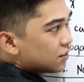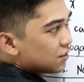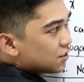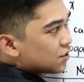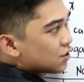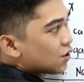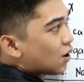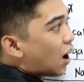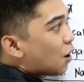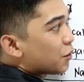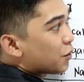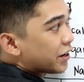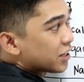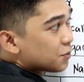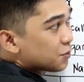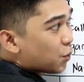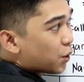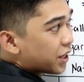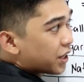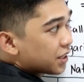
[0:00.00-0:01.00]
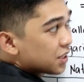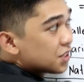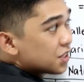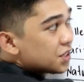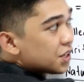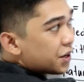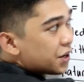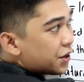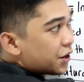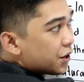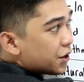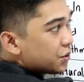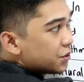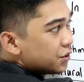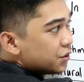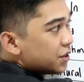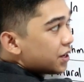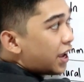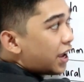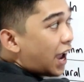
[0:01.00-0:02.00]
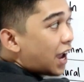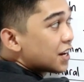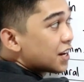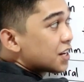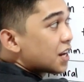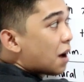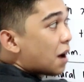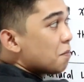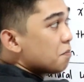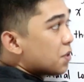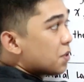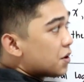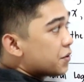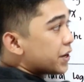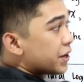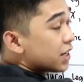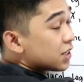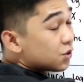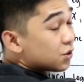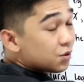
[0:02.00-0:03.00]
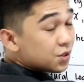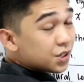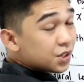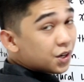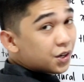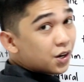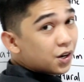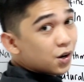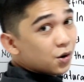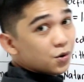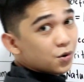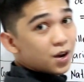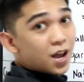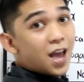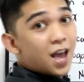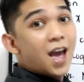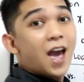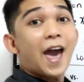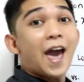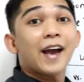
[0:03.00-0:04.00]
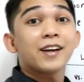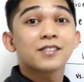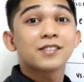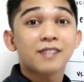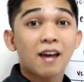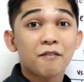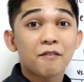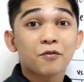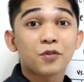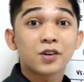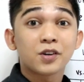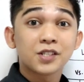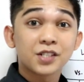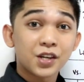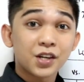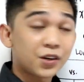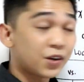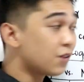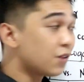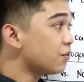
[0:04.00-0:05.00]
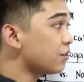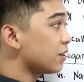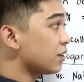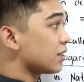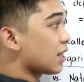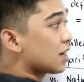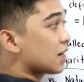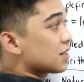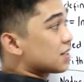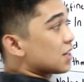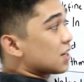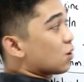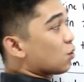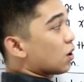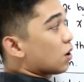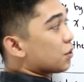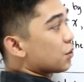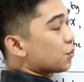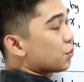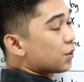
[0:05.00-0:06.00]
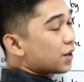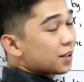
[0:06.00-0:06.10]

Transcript: So our exponent is 0. Any number raised to 0 except for 0, that is equal to 1.